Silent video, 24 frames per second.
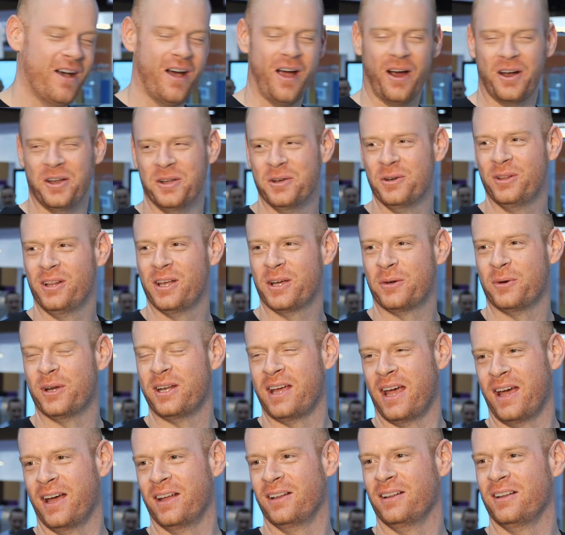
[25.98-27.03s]
Our new
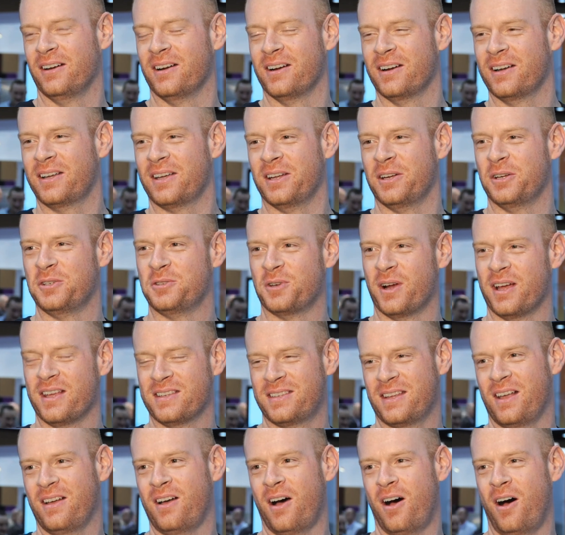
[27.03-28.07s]
liquid handler can
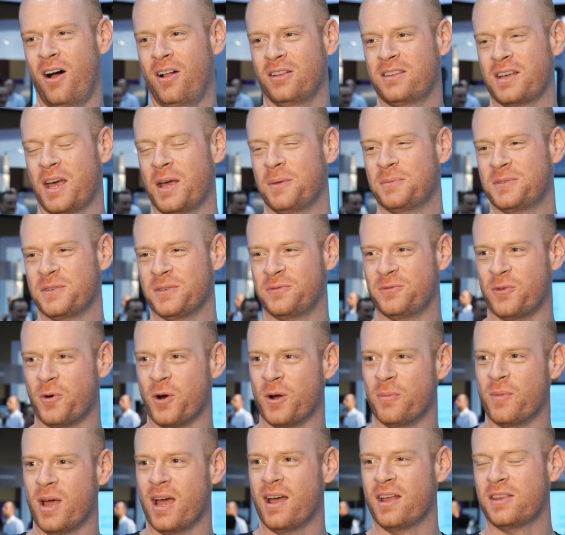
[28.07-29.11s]
address all types of
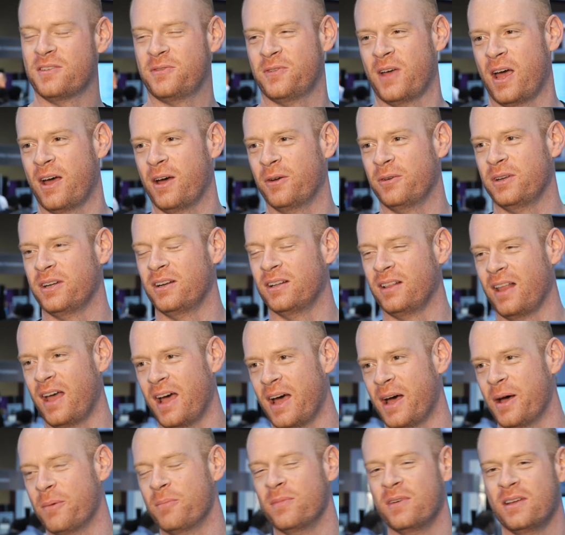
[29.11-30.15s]
formats found in a
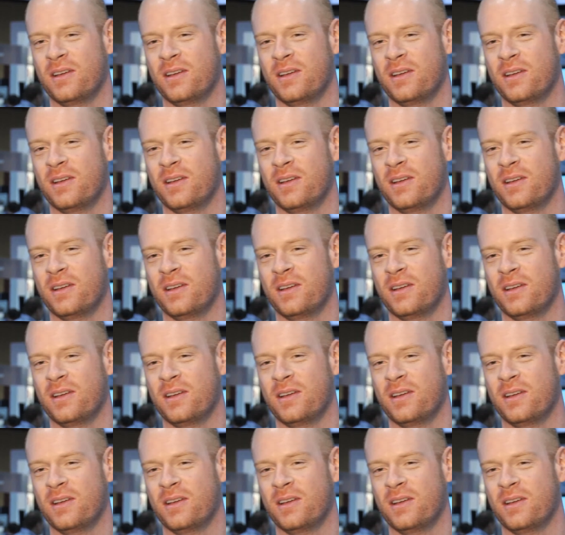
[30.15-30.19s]
lab,